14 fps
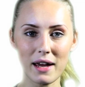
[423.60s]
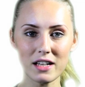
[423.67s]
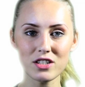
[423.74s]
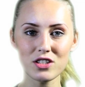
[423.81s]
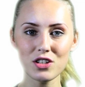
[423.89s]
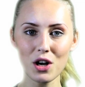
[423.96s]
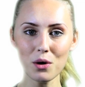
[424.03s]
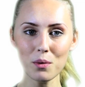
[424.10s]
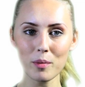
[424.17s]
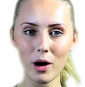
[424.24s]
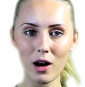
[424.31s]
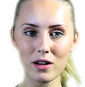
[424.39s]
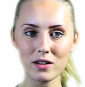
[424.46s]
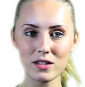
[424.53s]
make
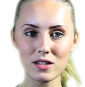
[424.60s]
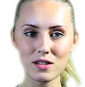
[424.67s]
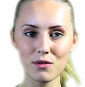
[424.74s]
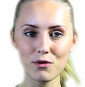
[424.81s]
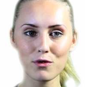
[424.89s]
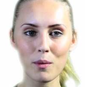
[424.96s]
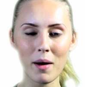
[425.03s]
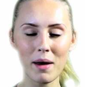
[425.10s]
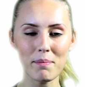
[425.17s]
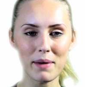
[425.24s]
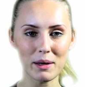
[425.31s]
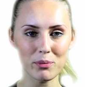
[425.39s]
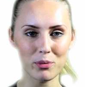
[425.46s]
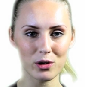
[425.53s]
snowballs for my
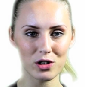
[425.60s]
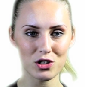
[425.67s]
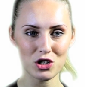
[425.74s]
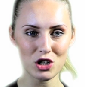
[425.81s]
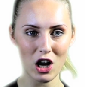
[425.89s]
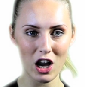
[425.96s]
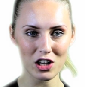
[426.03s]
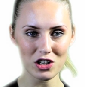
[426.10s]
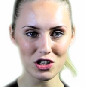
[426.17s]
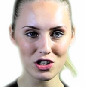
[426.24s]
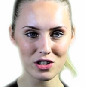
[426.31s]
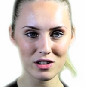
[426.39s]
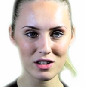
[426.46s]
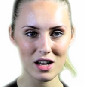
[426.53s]
big brother
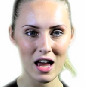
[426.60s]
Josh.